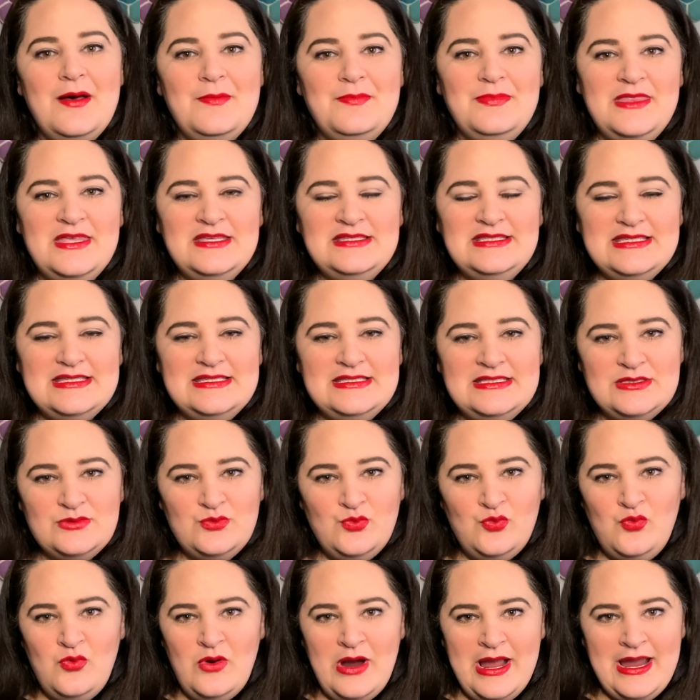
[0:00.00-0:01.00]
this is
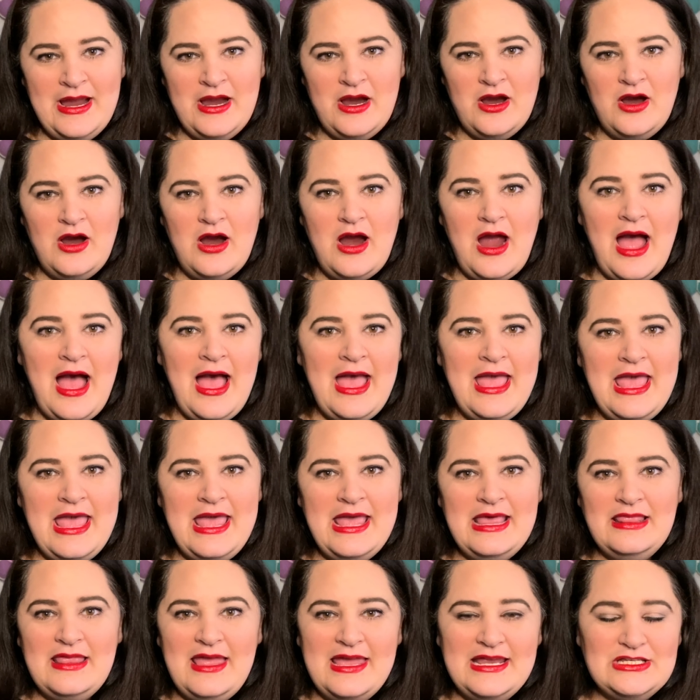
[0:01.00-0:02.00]
where
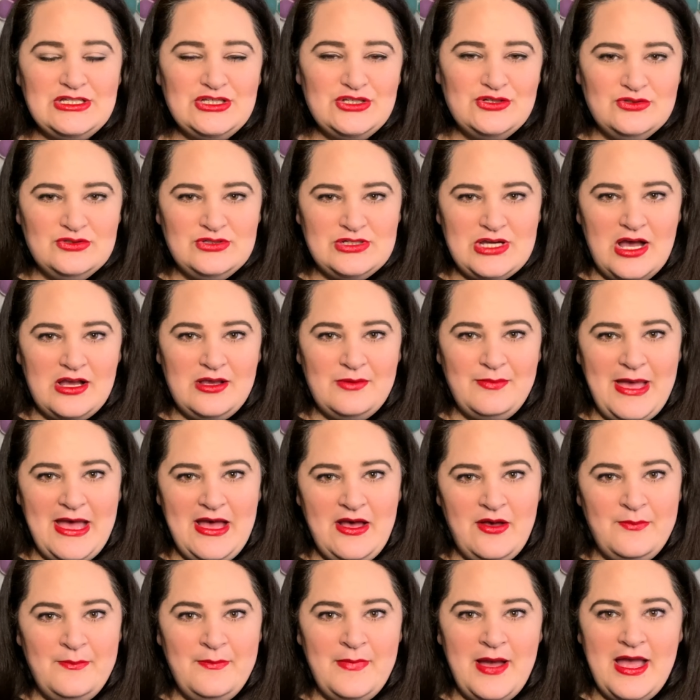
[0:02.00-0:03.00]
I like to talk
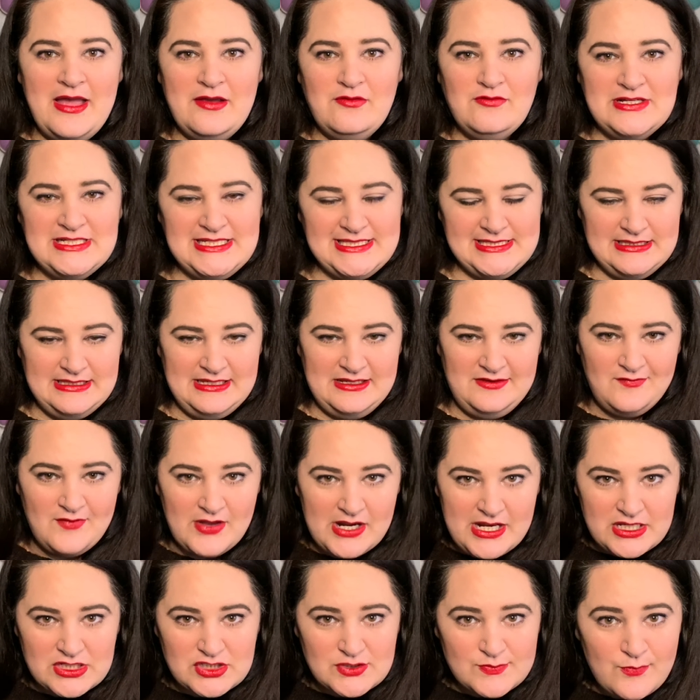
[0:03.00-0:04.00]
about my recently
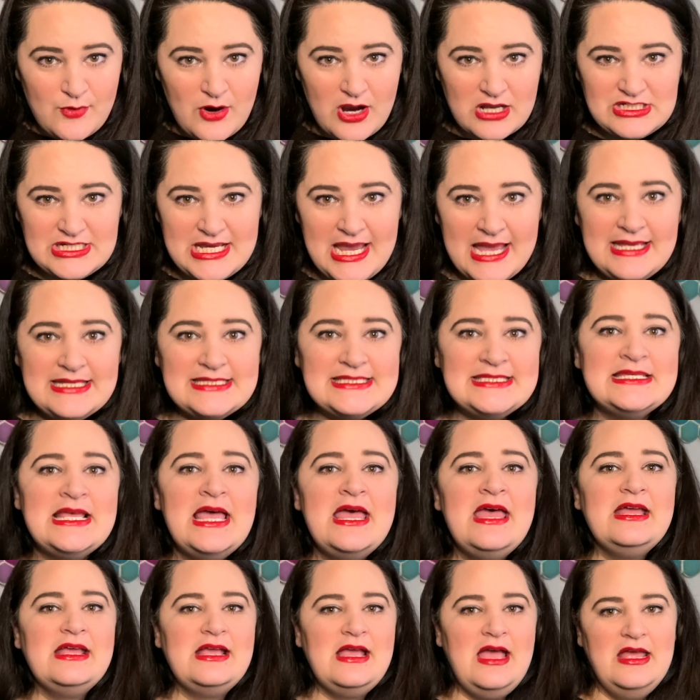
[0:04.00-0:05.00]
finished projects,
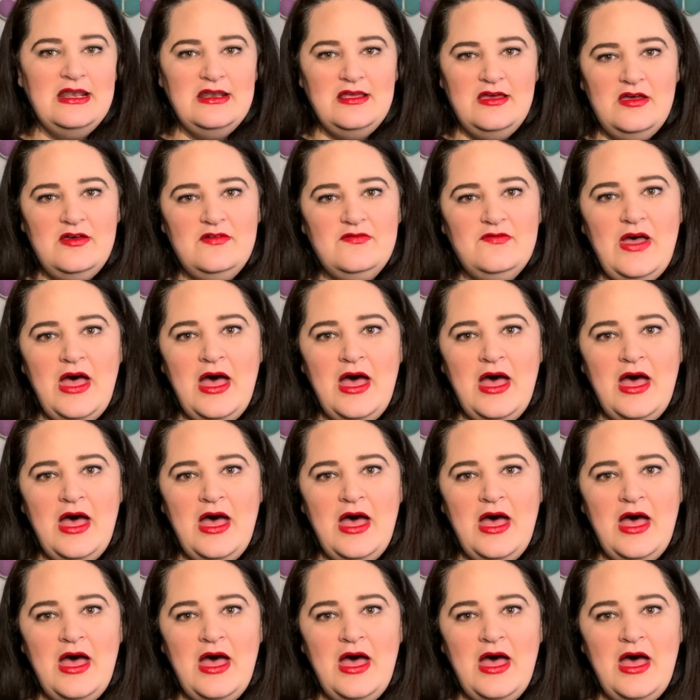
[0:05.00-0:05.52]
kind of